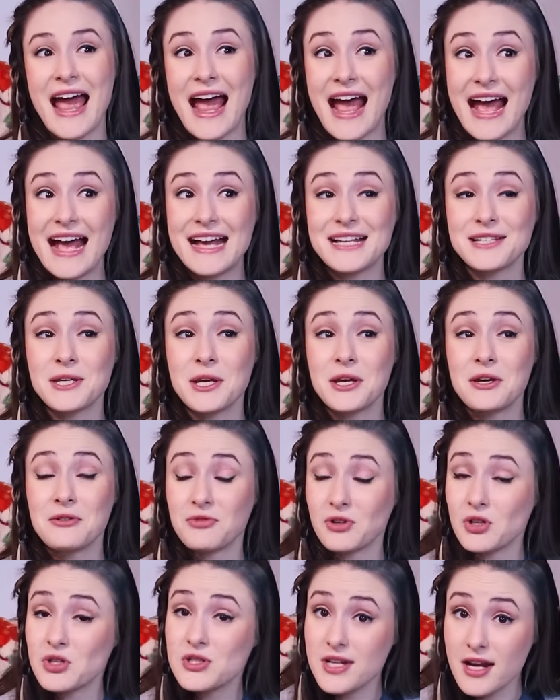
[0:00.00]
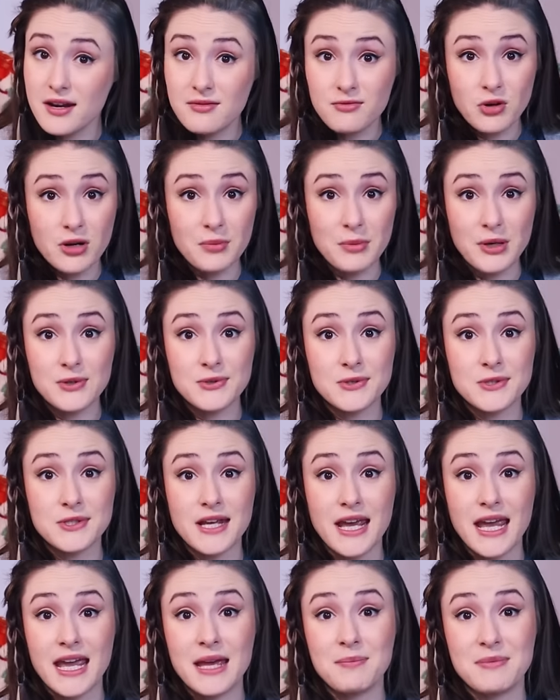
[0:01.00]
as first and
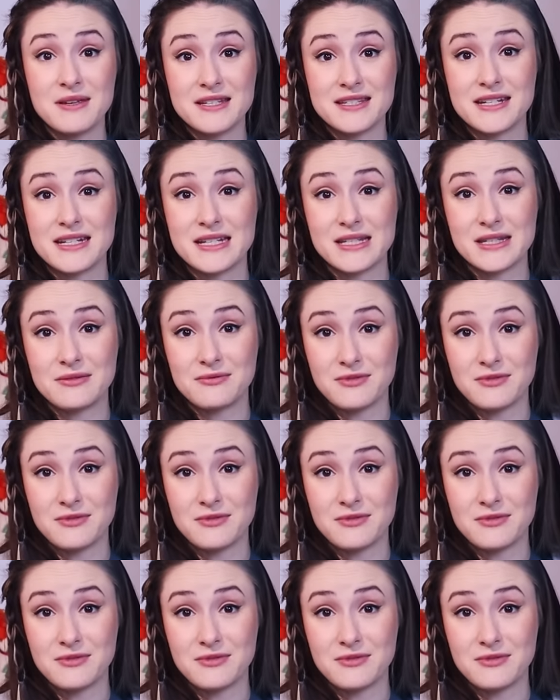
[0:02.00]
foremost, a business